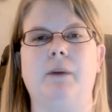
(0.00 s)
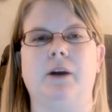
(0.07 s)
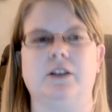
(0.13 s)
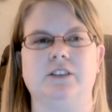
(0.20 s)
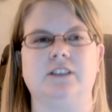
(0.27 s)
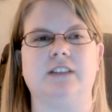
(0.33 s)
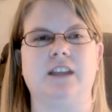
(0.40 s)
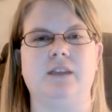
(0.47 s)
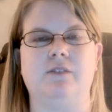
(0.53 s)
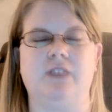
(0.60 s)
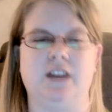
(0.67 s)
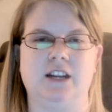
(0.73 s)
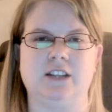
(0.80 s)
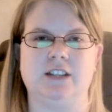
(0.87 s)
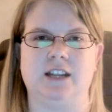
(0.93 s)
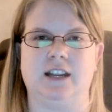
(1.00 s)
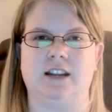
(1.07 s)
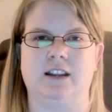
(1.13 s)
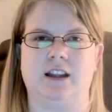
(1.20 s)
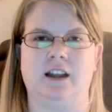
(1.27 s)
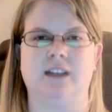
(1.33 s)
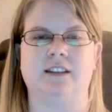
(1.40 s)
I'll just keep finishing,
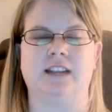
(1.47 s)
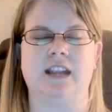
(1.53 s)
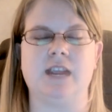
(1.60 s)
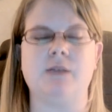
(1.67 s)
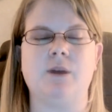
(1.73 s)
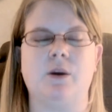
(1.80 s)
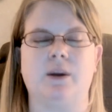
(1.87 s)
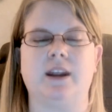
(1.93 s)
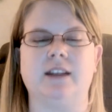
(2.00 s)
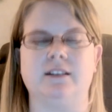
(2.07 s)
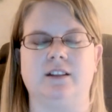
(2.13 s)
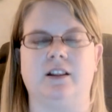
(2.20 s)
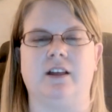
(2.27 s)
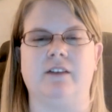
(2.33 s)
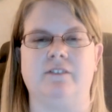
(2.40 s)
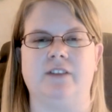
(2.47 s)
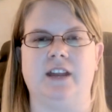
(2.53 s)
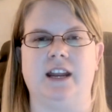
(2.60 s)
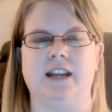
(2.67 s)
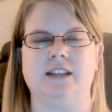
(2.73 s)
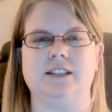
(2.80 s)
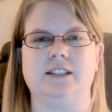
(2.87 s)
keep going until I'm
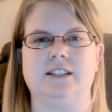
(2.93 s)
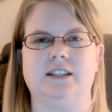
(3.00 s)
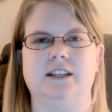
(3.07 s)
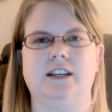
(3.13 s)
finished,